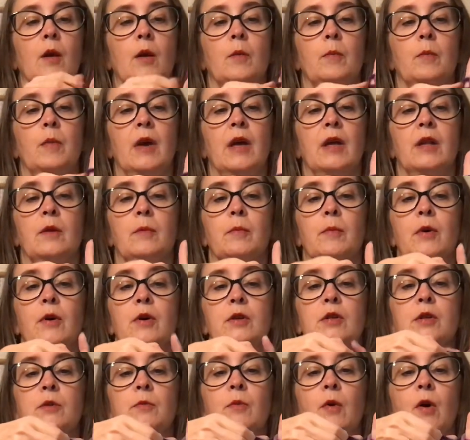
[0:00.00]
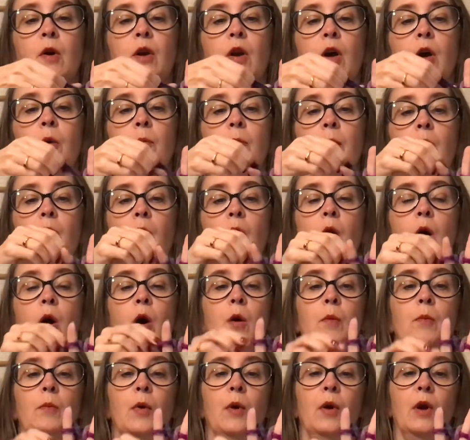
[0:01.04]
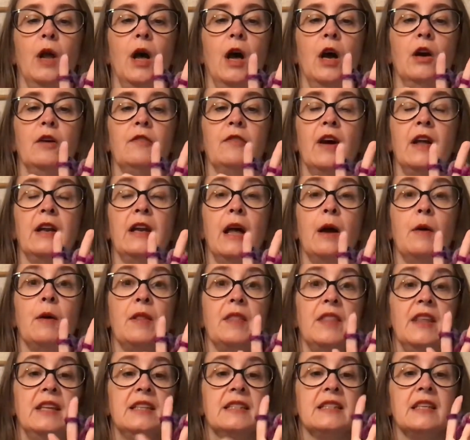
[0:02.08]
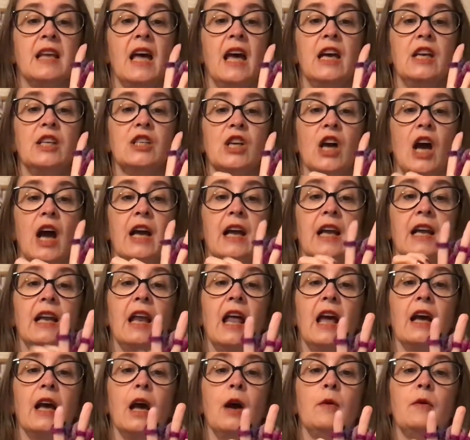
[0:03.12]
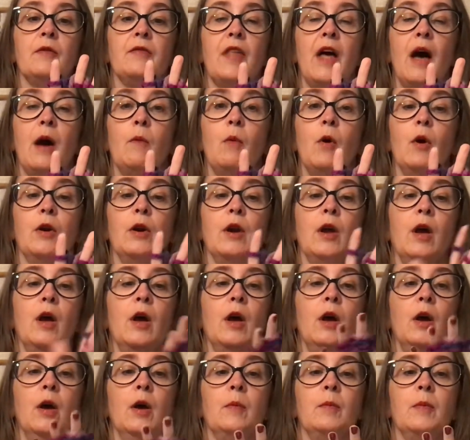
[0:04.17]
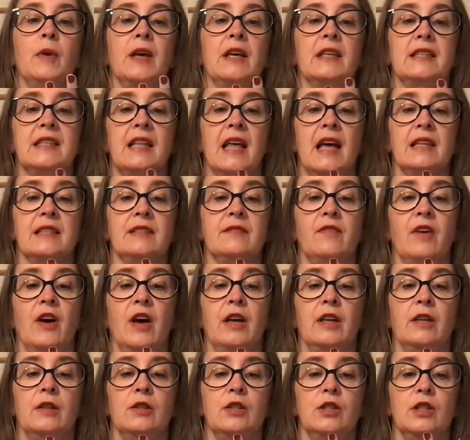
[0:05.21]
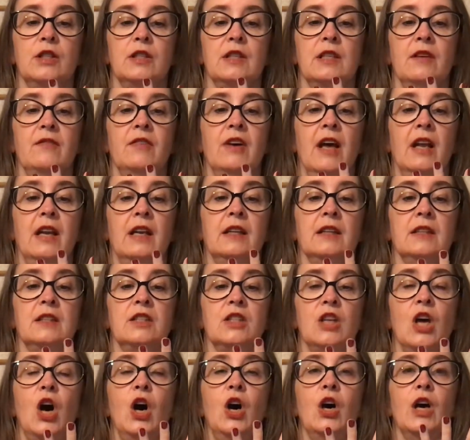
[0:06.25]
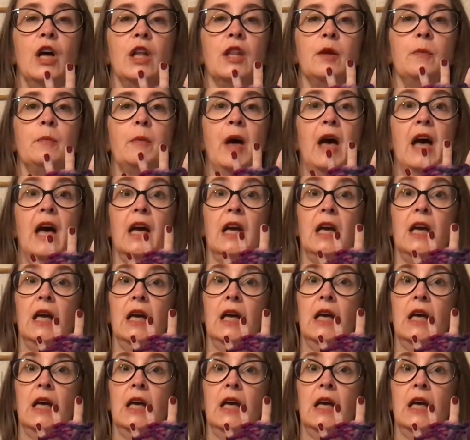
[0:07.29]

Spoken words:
pick the bottom one up, pull it over. Now at this stage I can let go of that one because that's fine. Just give it a little tug at the back